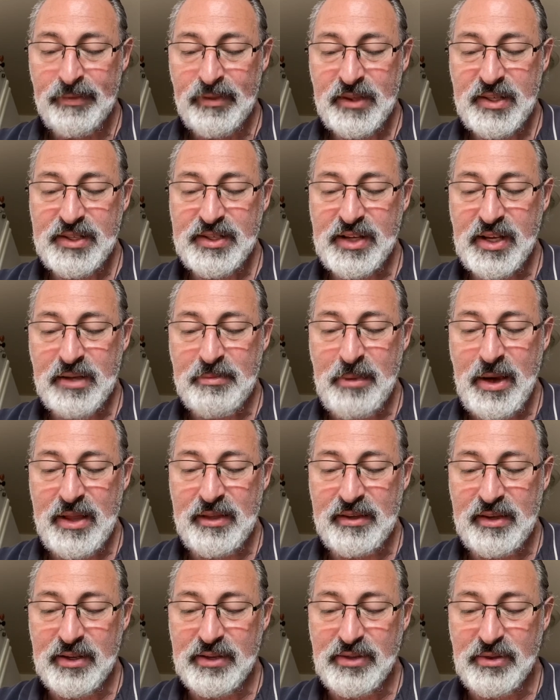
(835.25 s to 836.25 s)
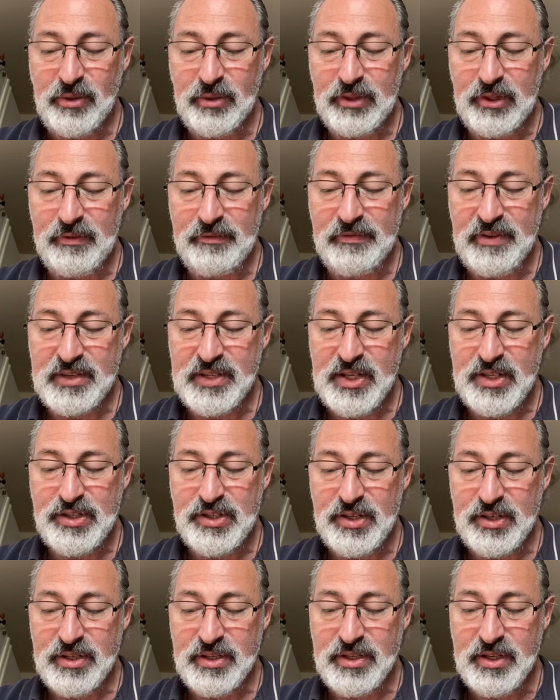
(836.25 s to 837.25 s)
the sick man thinks only of
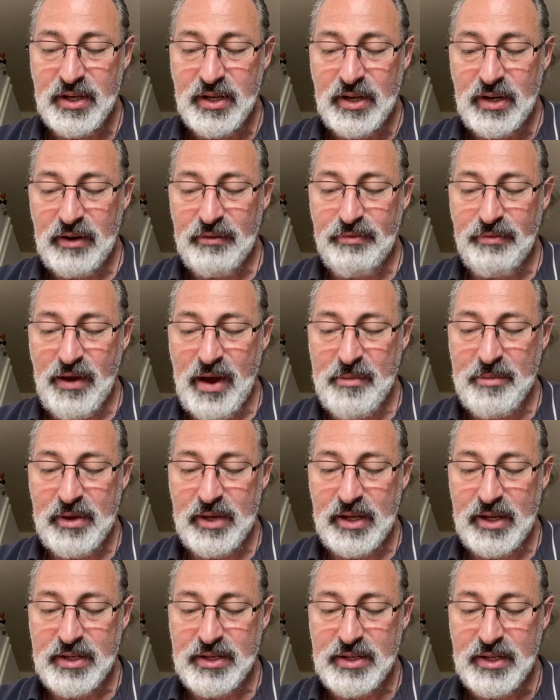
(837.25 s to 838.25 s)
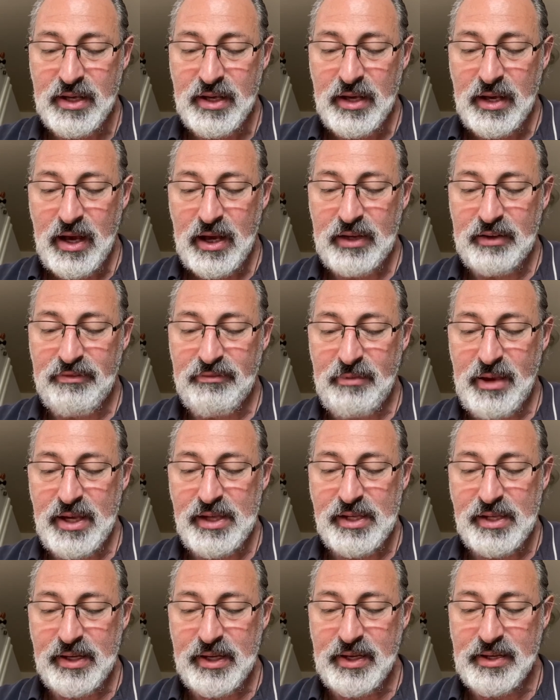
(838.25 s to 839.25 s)
physicians, of remedies, and of
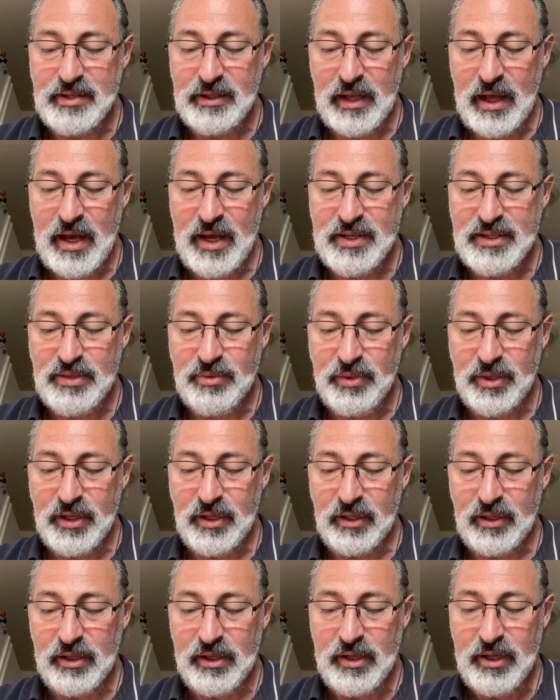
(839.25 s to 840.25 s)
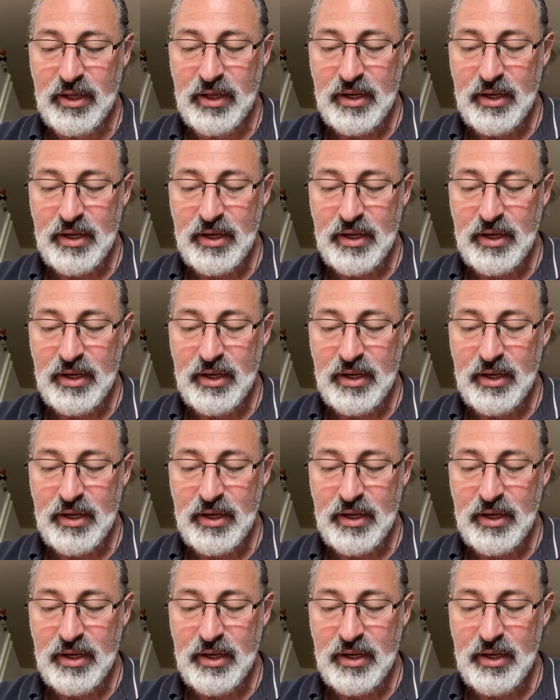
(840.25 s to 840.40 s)
making his last will.